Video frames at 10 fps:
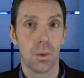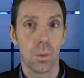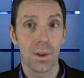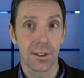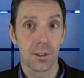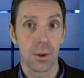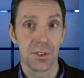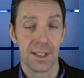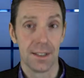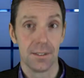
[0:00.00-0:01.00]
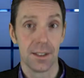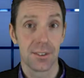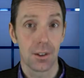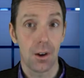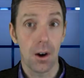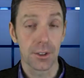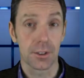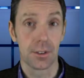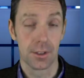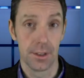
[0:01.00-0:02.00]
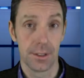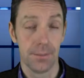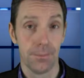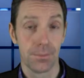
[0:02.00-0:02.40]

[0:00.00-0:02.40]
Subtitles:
What does the law say? There's Article 9,